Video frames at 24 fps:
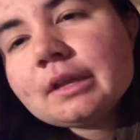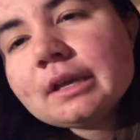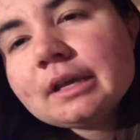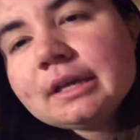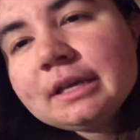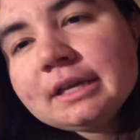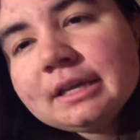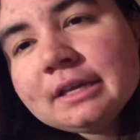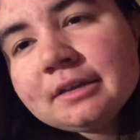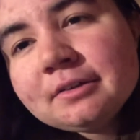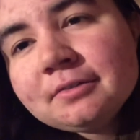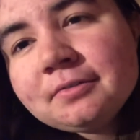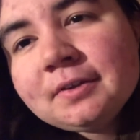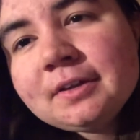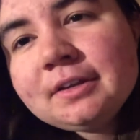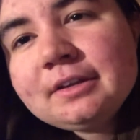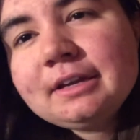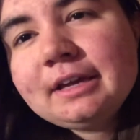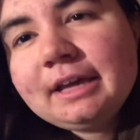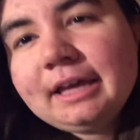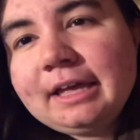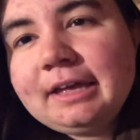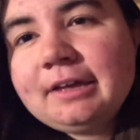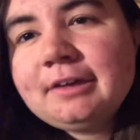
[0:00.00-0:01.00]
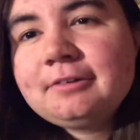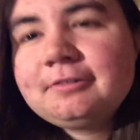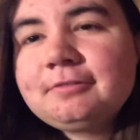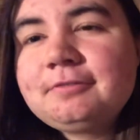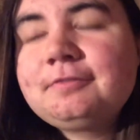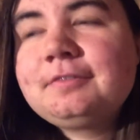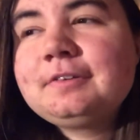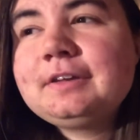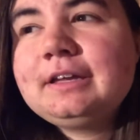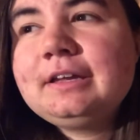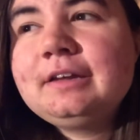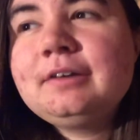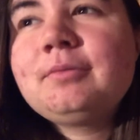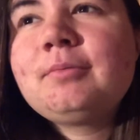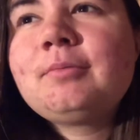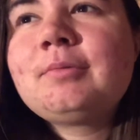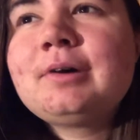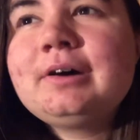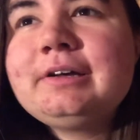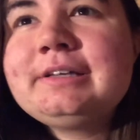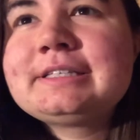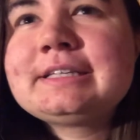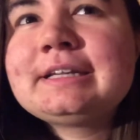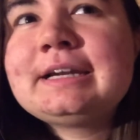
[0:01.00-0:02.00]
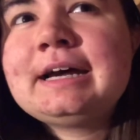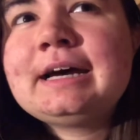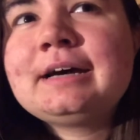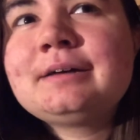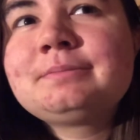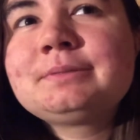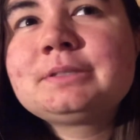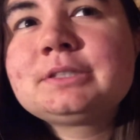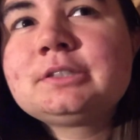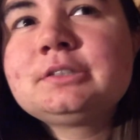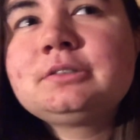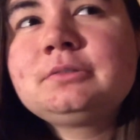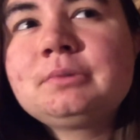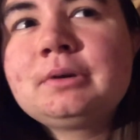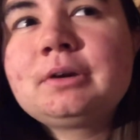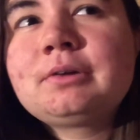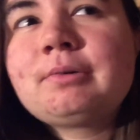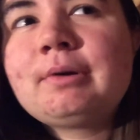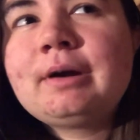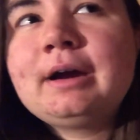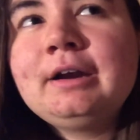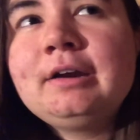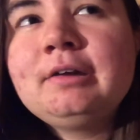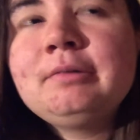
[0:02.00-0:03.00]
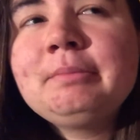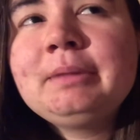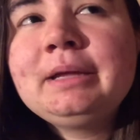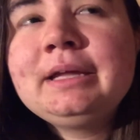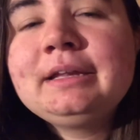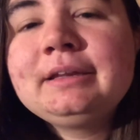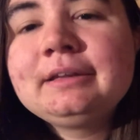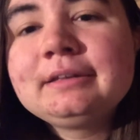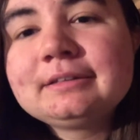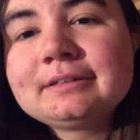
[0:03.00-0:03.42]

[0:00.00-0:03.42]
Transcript: even if it was an absolute requirement,